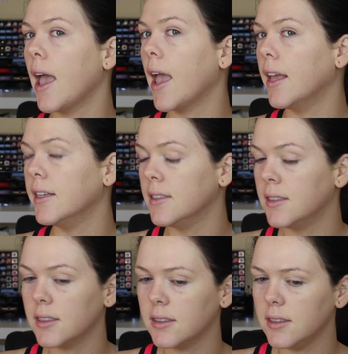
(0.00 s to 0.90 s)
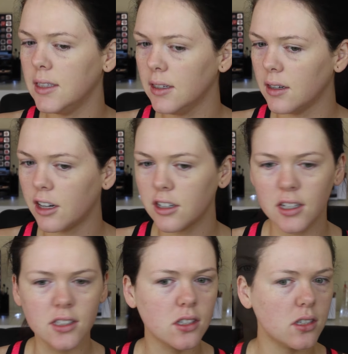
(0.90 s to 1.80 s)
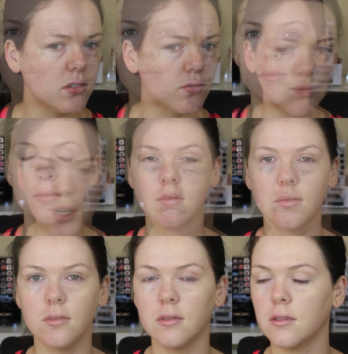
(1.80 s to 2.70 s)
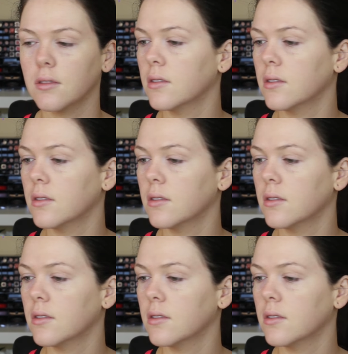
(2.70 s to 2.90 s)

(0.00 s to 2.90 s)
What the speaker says: And yeah, it's really light.